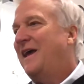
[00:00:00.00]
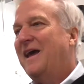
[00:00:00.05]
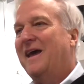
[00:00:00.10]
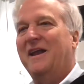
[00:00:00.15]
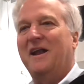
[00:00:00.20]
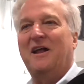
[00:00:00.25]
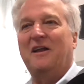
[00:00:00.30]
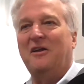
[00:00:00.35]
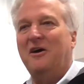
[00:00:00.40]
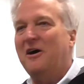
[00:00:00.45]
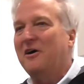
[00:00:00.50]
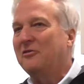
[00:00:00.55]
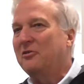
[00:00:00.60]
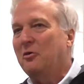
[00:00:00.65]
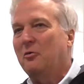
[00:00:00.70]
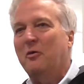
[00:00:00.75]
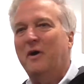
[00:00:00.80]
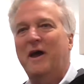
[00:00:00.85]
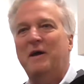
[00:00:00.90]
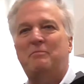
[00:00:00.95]
and along
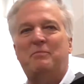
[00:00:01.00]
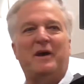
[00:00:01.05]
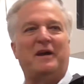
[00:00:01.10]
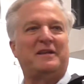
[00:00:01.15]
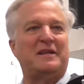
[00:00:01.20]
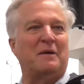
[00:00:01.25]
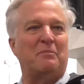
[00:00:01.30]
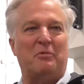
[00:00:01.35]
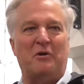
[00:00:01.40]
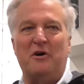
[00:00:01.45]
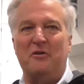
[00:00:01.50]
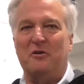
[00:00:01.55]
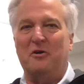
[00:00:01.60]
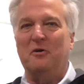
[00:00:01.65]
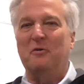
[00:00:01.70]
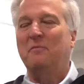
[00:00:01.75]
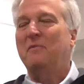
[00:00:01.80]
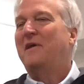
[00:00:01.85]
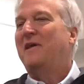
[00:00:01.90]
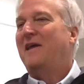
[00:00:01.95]
the way picked up
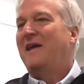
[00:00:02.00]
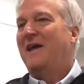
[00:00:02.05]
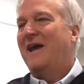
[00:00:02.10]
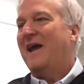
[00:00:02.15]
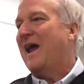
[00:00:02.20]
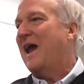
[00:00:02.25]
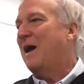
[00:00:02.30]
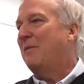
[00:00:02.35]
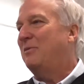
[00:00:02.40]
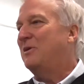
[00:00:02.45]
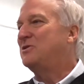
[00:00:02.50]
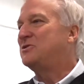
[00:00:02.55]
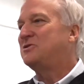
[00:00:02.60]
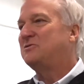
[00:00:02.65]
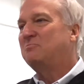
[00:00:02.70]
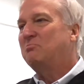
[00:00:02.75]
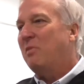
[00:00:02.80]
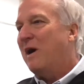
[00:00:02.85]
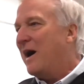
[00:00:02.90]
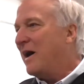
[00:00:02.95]
other
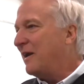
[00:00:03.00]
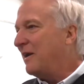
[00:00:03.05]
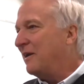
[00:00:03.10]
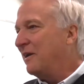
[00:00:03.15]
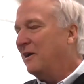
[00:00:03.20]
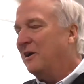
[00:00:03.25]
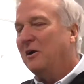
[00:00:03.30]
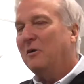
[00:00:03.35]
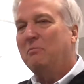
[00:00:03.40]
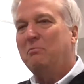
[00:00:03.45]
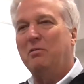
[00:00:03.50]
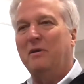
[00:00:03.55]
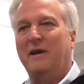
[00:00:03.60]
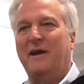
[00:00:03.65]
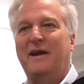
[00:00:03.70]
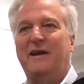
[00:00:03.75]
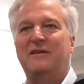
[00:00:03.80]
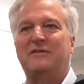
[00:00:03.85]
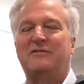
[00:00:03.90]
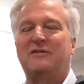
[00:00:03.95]
habits, modeled
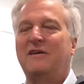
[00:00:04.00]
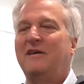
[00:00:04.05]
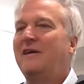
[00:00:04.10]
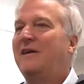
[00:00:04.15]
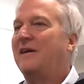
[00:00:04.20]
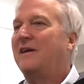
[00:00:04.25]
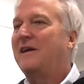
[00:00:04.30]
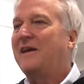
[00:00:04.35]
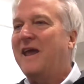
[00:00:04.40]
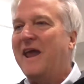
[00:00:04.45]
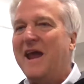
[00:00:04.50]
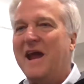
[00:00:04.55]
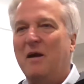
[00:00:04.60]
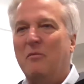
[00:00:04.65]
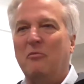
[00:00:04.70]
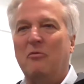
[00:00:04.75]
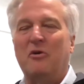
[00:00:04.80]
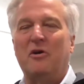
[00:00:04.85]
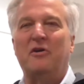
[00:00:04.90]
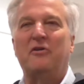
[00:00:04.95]
airplanes,
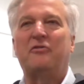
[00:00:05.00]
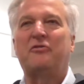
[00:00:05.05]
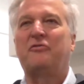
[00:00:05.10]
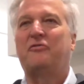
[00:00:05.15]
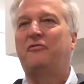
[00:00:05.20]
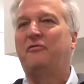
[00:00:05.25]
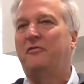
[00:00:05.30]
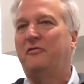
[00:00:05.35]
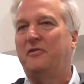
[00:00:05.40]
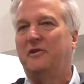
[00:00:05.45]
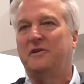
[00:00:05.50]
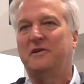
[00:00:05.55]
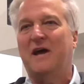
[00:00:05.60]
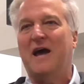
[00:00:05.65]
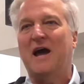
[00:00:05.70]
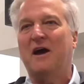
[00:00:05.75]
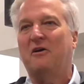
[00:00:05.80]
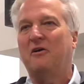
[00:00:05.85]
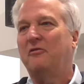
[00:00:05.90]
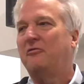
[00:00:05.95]
cameras,
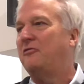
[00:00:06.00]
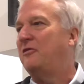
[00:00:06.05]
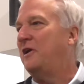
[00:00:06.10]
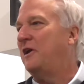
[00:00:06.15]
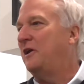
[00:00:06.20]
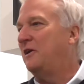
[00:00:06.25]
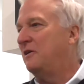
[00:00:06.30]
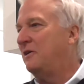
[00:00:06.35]
photography.